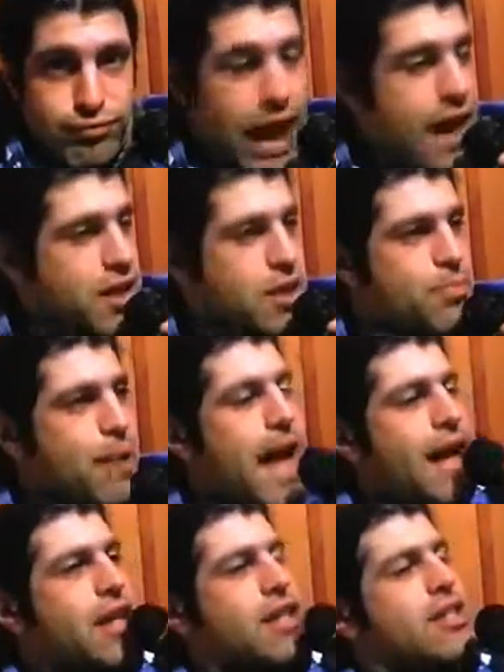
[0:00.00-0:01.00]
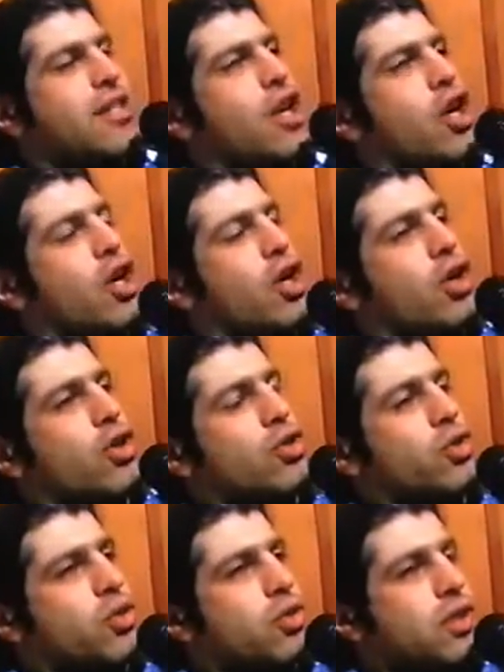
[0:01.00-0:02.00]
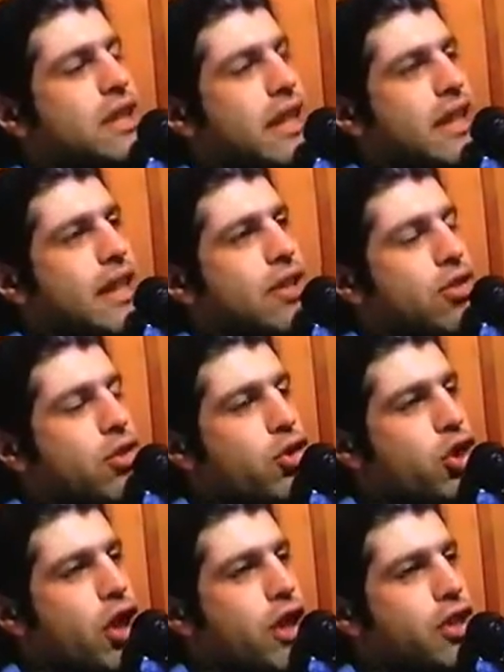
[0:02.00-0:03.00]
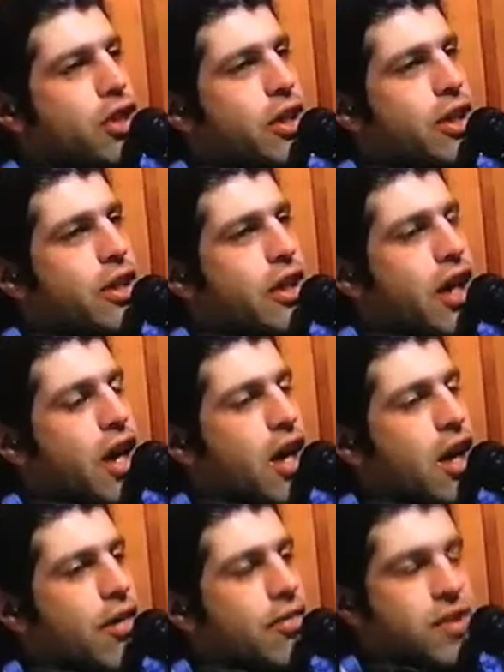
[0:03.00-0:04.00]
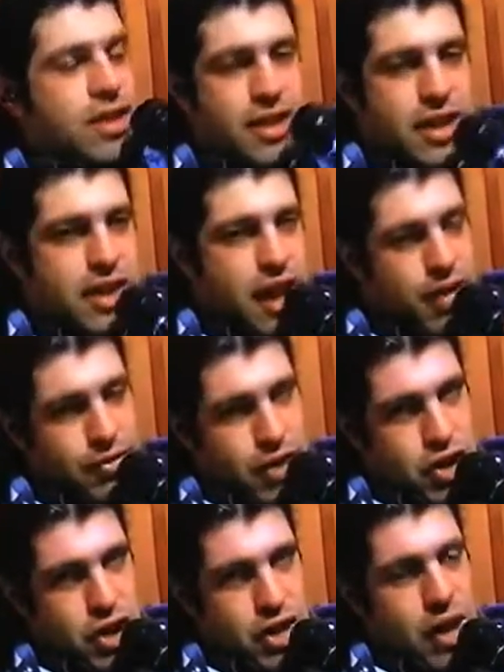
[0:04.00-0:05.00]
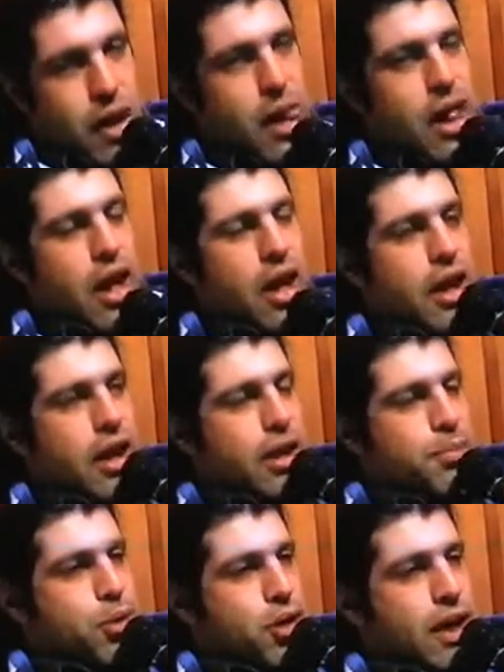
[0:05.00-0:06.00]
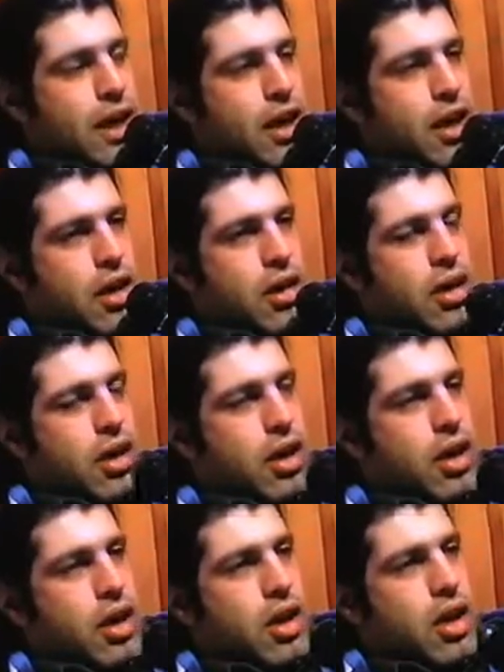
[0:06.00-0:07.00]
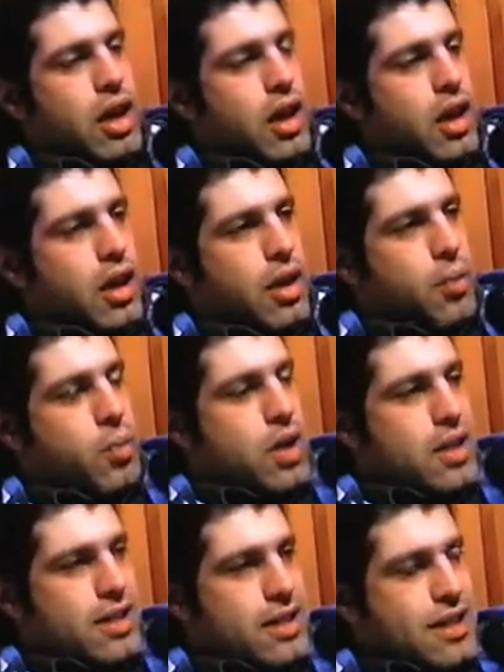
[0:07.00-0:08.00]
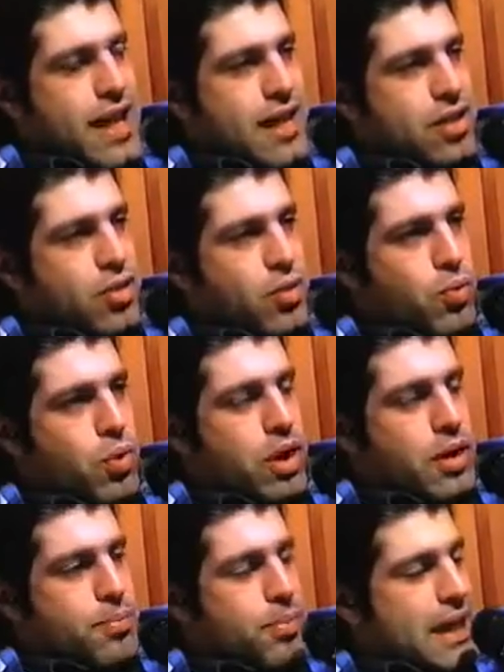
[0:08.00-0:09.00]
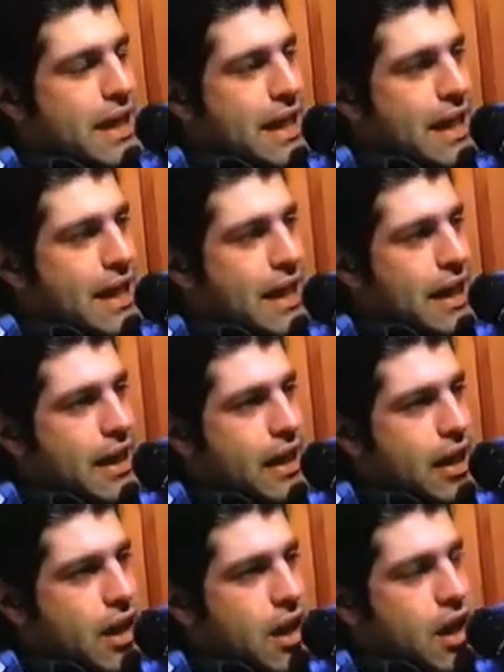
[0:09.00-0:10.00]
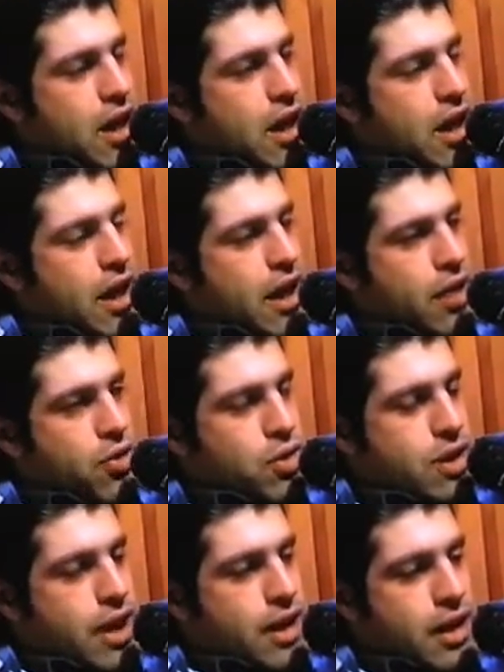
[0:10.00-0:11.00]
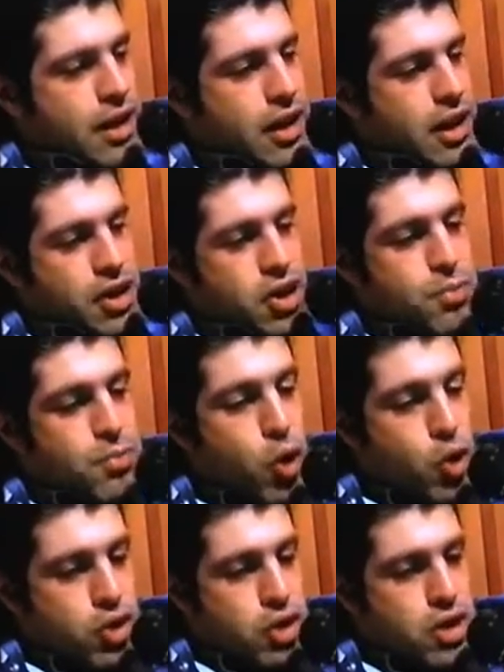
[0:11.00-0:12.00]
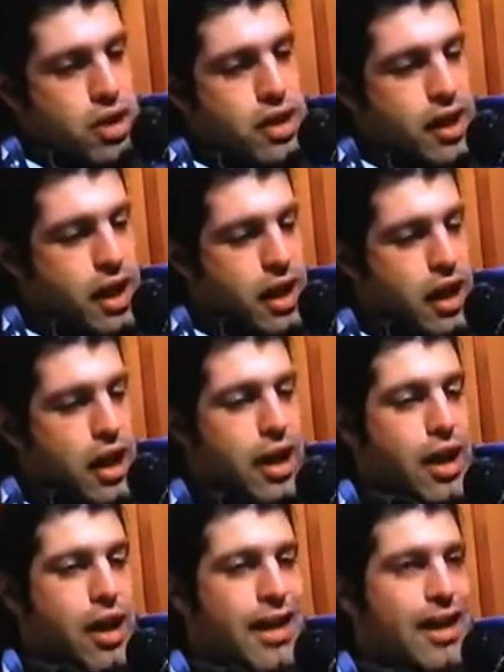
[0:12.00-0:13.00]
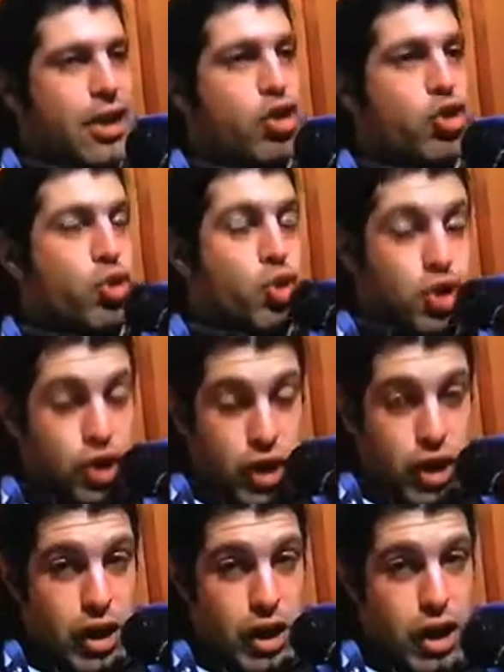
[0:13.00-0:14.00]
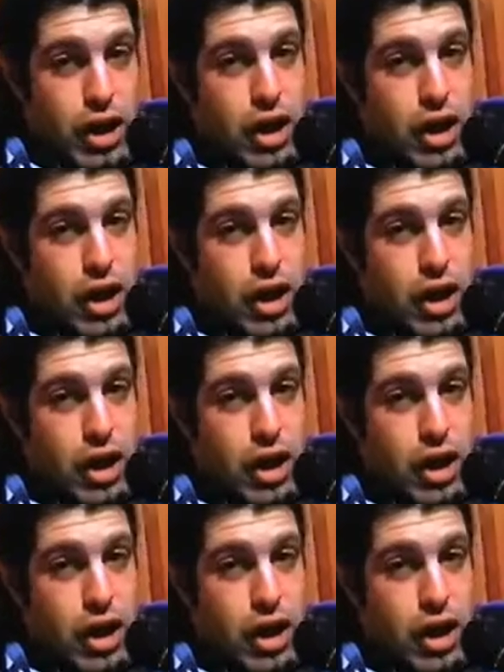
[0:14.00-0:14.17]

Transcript: aspects to the introduction of the television, in particular uh, ones that would be, how you say in English, most uh, crucial